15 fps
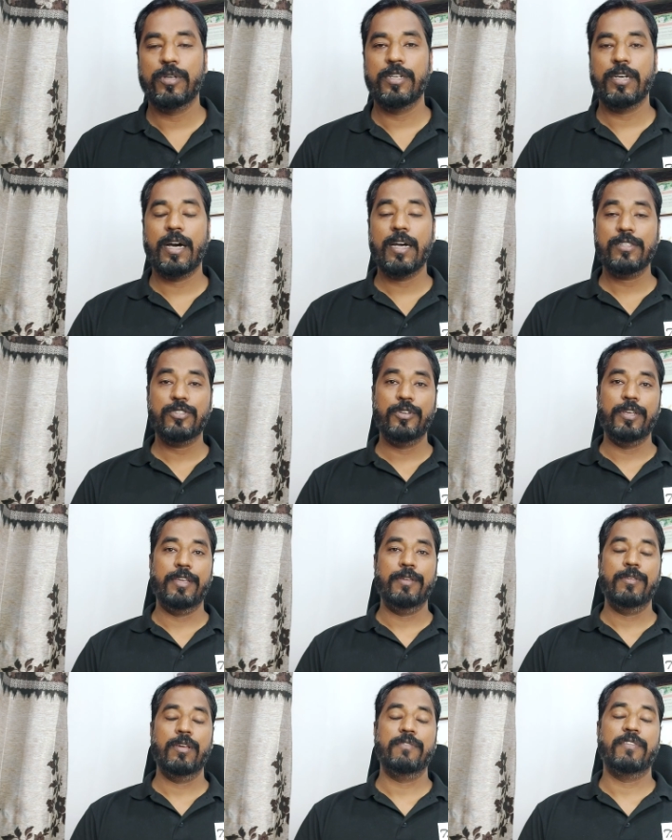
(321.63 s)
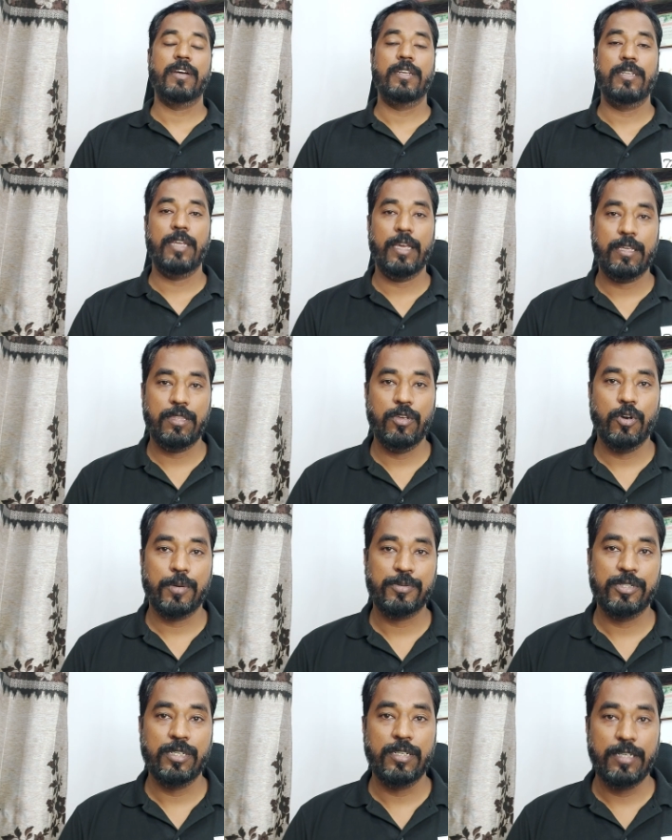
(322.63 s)
two and R three if I take the
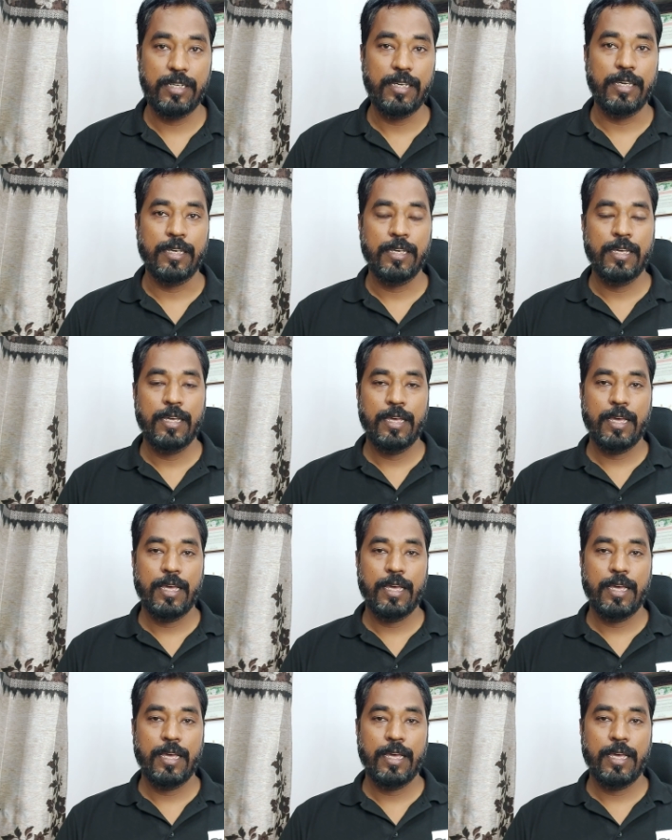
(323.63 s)
option D